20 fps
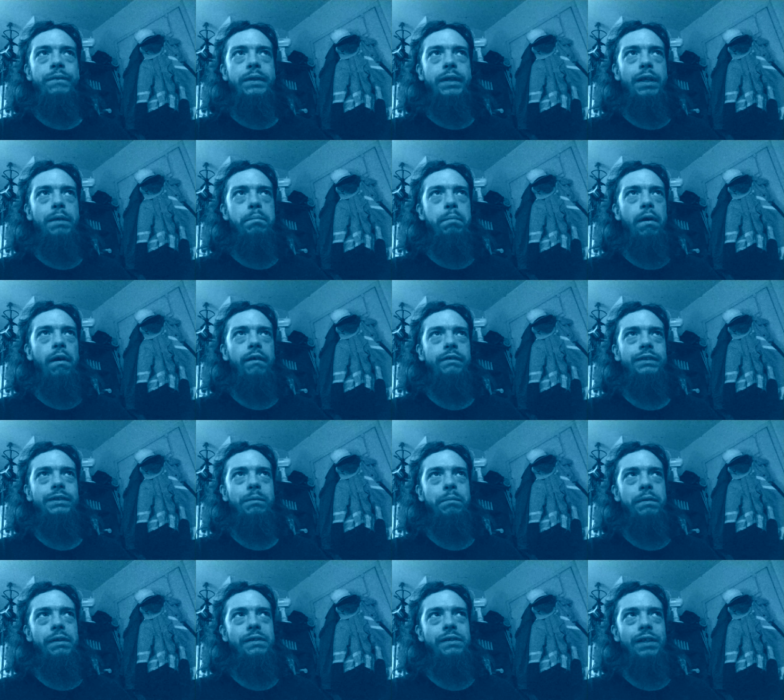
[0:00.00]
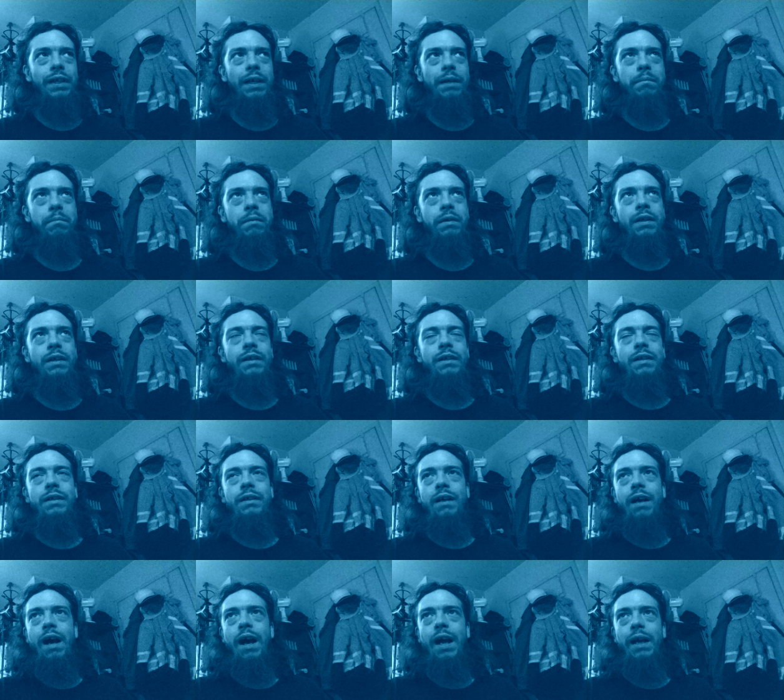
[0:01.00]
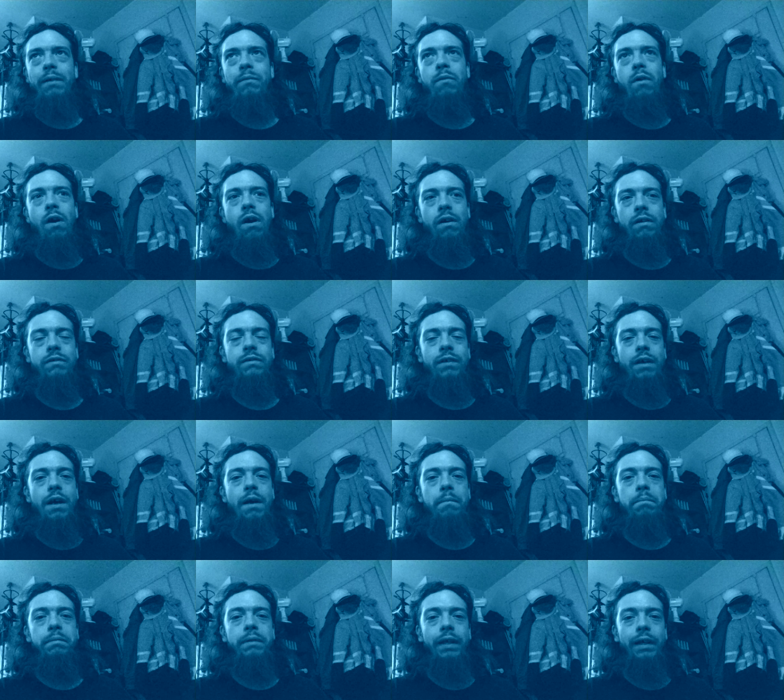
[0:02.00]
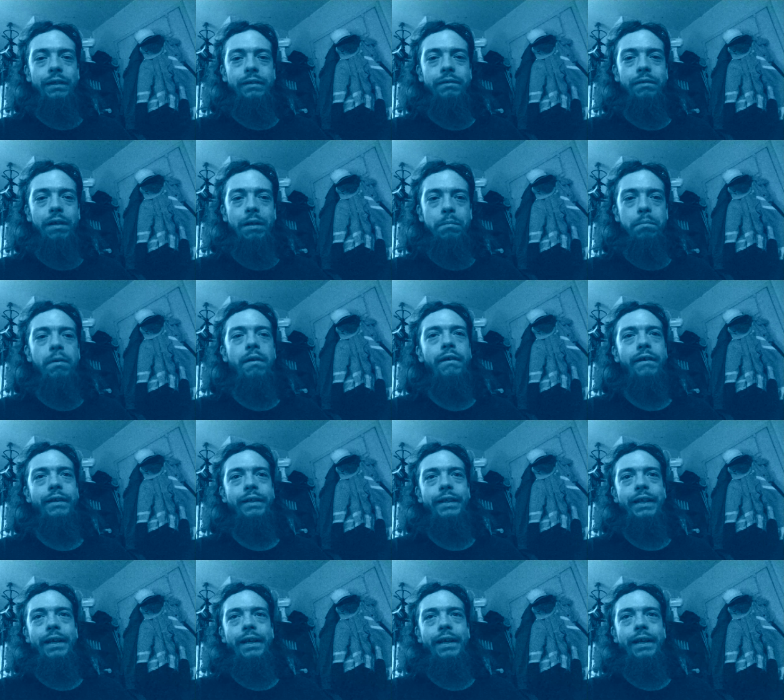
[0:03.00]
We parked in the museum. I walked up the underground parking